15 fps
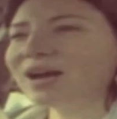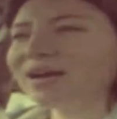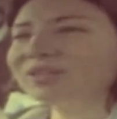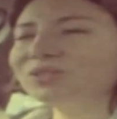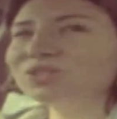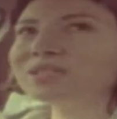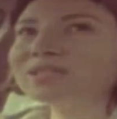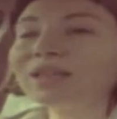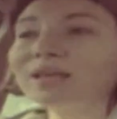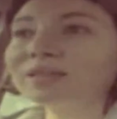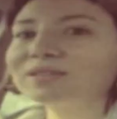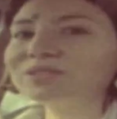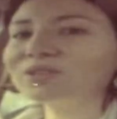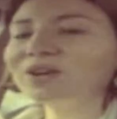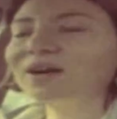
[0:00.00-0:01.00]
I just
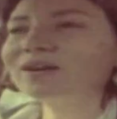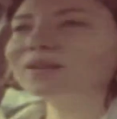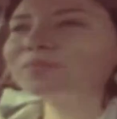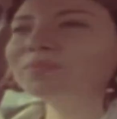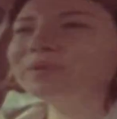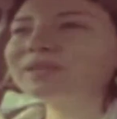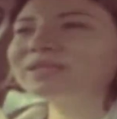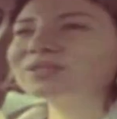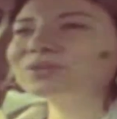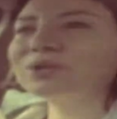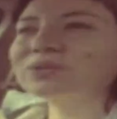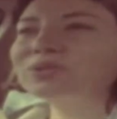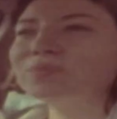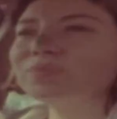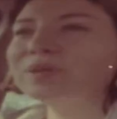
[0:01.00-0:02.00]
like the song, but it's
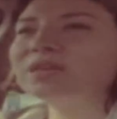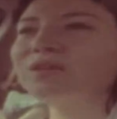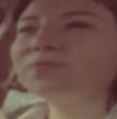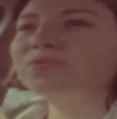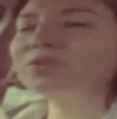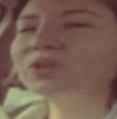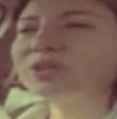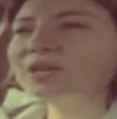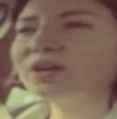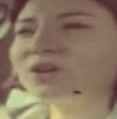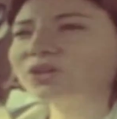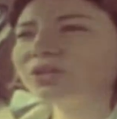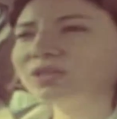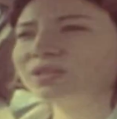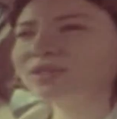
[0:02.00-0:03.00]
going to be a very
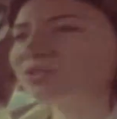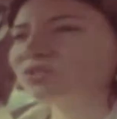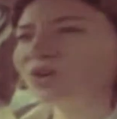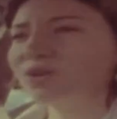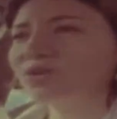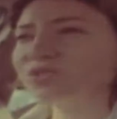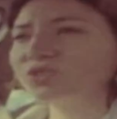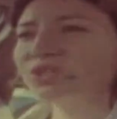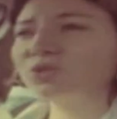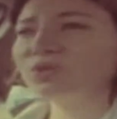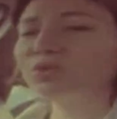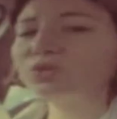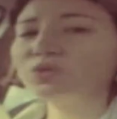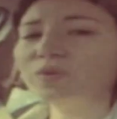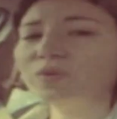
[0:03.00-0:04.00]
hard song
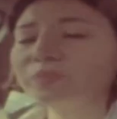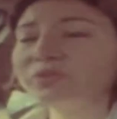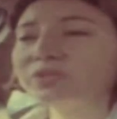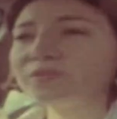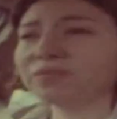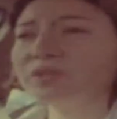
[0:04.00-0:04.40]
to do a music